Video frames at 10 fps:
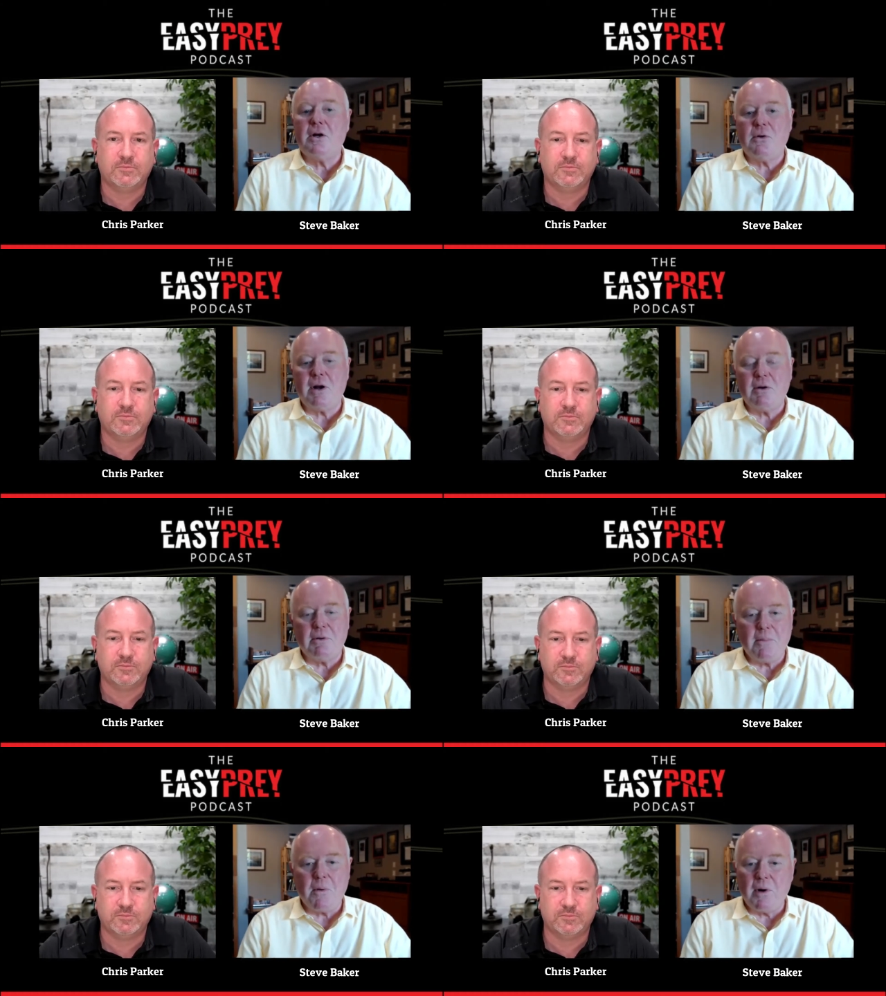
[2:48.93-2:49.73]
Speaker 1: credit
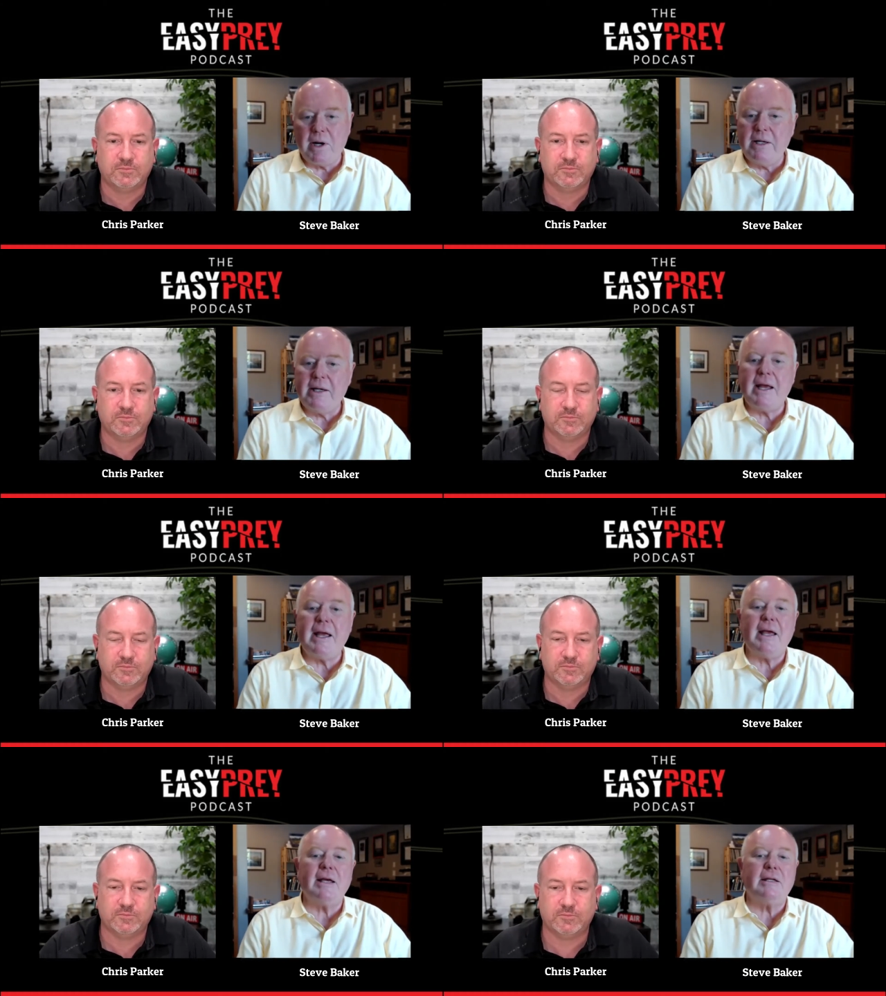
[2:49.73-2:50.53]
reporting
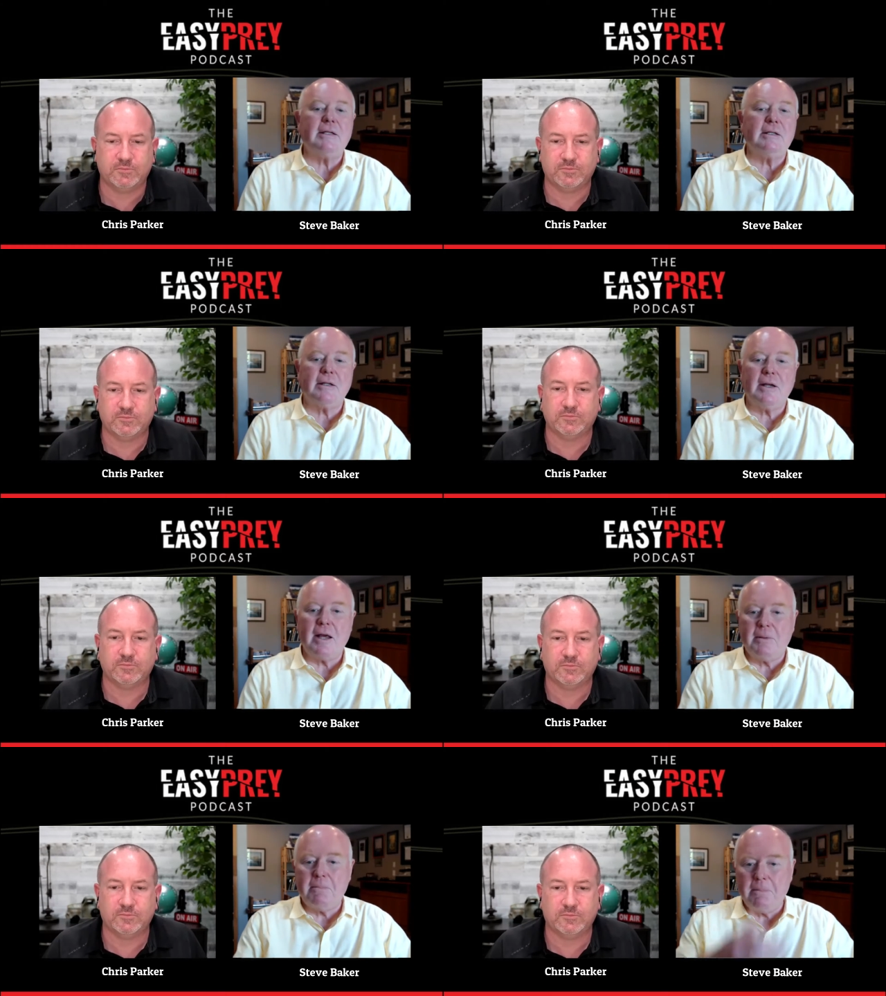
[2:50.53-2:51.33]
and,
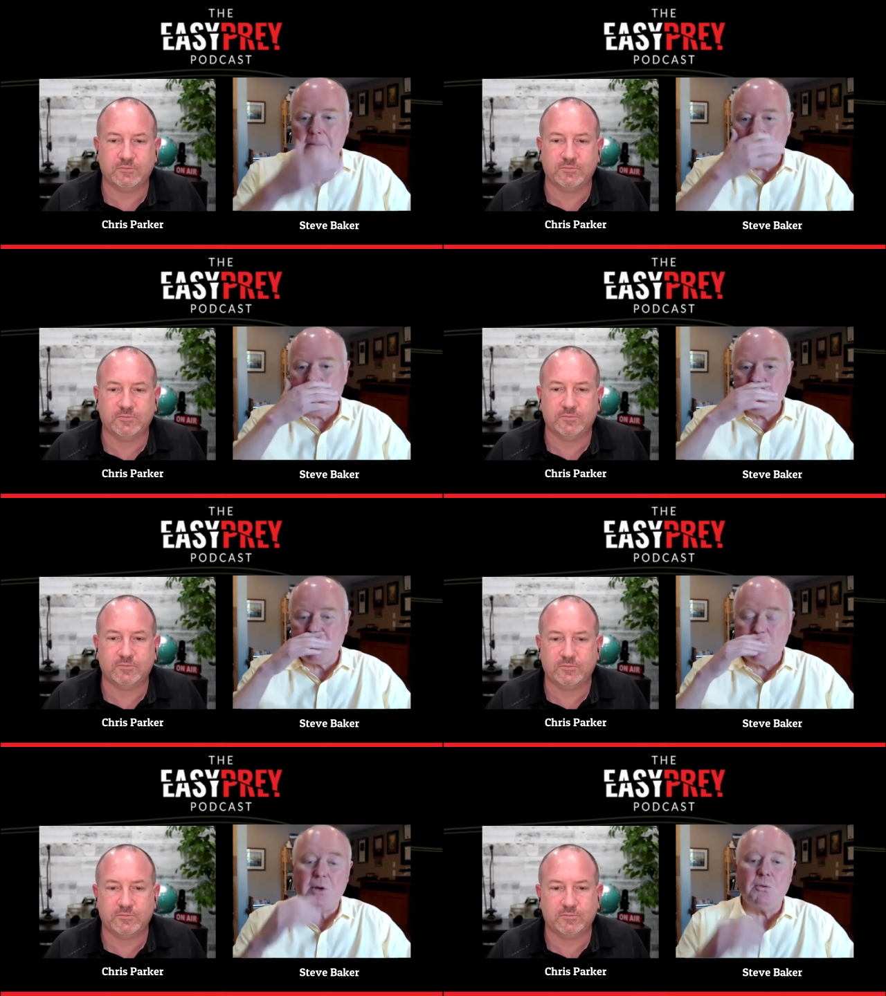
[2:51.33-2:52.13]
eh, making
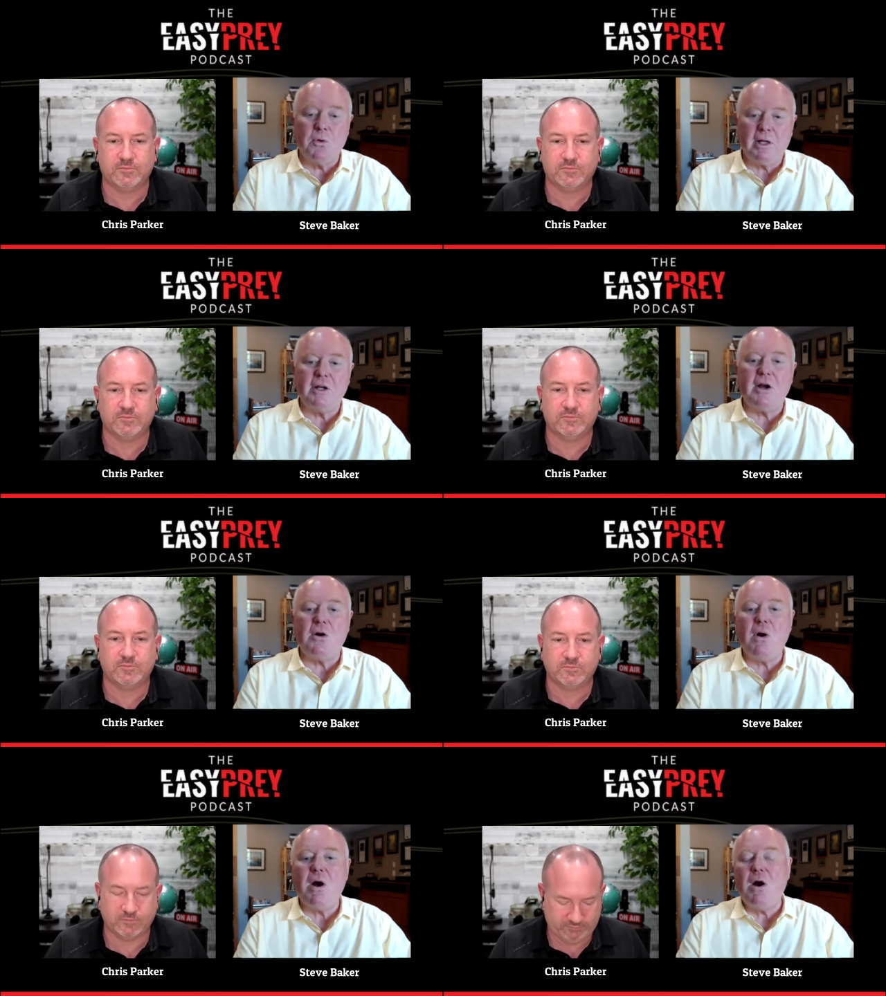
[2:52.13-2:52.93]
sure they really
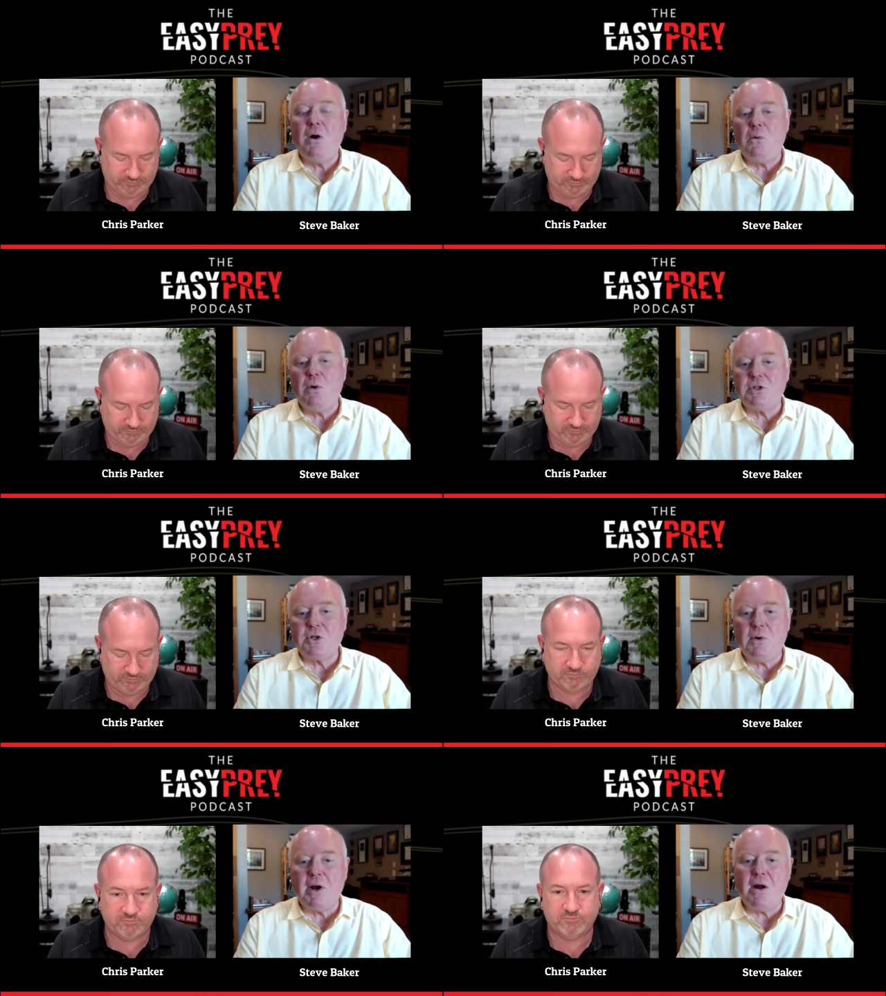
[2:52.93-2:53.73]
know
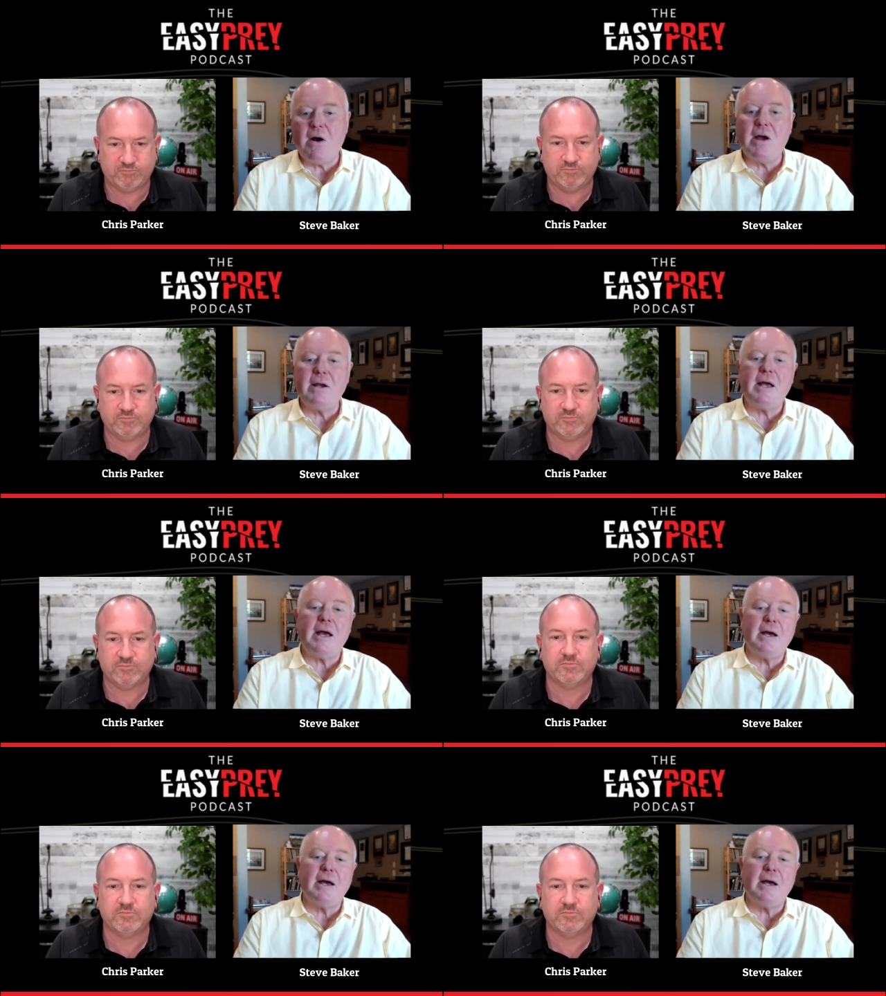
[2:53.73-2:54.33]
what's going on.